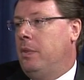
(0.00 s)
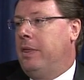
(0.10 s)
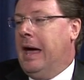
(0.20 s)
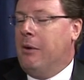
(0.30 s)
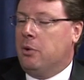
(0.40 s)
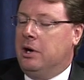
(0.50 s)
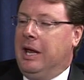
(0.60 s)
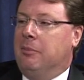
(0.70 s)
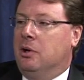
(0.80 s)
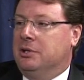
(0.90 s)
That would
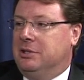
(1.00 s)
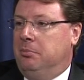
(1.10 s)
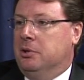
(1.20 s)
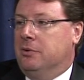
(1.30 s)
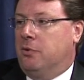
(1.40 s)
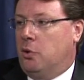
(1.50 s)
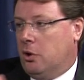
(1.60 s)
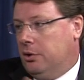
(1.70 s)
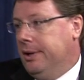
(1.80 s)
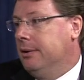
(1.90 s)
enable us to build
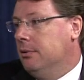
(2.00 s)
vertically,